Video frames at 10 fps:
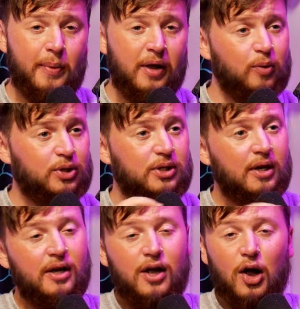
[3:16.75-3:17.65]
and it was
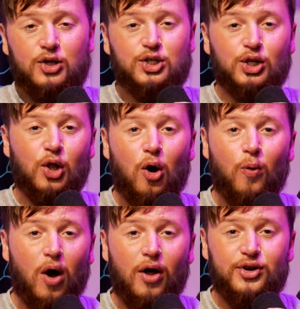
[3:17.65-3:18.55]
a
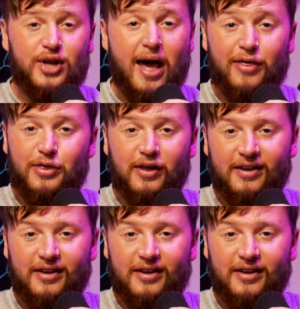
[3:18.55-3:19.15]
slow death.